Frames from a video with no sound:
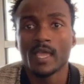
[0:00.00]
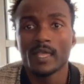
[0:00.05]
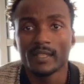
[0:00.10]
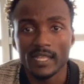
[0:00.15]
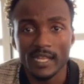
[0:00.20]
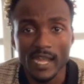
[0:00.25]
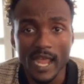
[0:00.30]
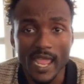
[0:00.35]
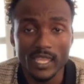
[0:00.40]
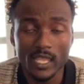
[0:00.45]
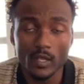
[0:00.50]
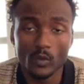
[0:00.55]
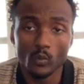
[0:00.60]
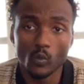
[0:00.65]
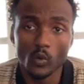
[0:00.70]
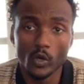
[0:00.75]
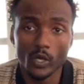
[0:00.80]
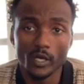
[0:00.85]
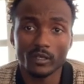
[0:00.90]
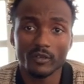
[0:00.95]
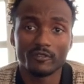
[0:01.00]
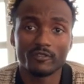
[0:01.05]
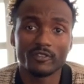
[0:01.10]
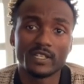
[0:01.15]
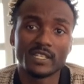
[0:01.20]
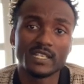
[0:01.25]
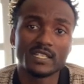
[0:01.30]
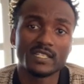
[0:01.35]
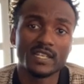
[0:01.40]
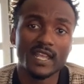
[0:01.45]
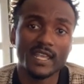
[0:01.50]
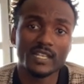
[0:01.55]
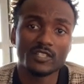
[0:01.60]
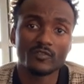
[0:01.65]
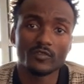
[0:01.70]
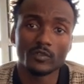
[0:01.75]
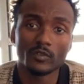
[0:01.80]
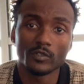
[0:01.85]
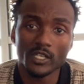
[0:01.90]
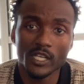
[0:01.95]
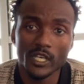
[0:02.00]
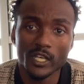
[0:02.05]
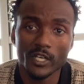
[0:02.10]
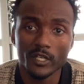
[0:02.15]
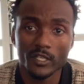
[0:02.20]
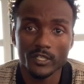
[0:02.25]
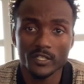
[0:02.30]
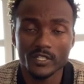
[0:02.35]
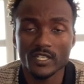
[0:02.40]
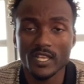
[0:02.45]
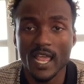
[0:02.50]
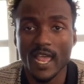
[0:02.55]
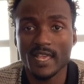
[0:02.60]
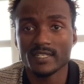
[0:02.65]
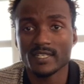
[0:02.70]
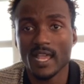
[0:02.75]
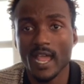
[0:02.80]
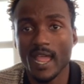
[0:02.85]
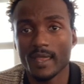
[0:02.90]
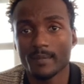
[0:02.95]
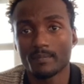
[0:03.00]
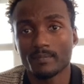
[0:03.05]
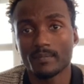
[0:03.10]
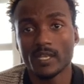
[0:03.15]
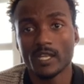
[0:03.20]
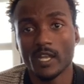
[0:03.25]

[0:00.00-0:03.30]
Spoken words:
that I can work for these next few years as I,